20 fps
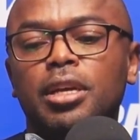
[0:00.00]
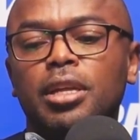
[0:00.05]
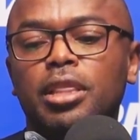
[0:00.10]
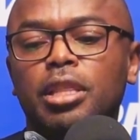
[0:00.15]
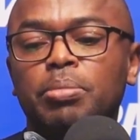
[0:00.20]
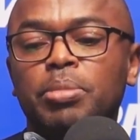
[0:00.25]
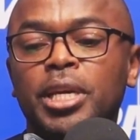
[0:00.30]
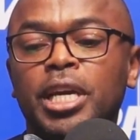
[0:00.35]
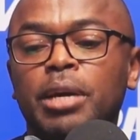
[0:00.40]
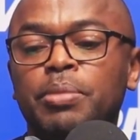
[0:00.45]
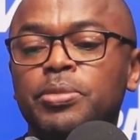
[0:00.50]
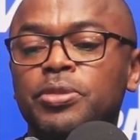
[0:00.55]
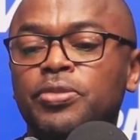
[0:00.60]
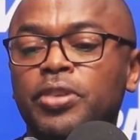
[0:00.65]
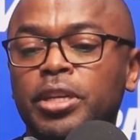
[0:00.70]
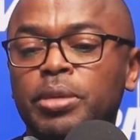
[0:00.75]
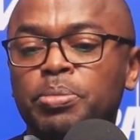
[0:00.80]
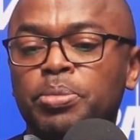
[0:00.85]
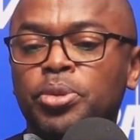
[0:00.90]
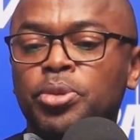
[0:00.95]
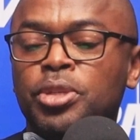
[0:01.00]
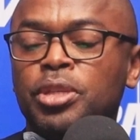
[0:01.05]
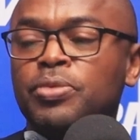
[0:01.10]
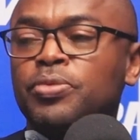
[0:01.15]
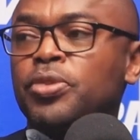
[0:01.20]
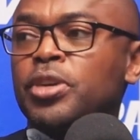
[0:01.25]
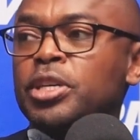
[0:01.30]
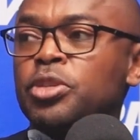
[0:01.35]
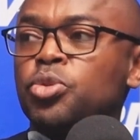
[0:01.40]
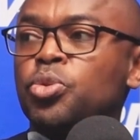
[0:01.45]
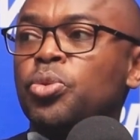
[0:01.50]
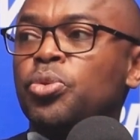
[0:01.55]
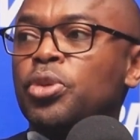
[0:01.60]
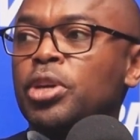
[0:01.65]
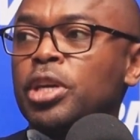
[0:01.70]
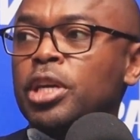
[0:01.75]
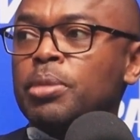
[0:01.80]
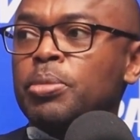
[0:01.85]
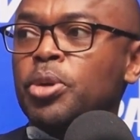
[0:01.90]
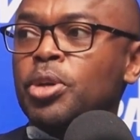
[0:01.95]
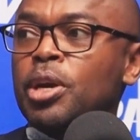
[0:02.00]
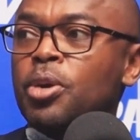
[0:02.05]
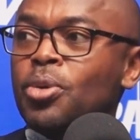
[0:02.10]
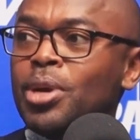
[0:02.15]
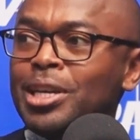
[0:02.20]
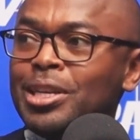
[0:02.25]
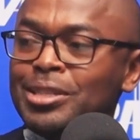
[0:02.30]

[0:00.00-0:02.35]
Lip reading: that becomes very important for us to think about how can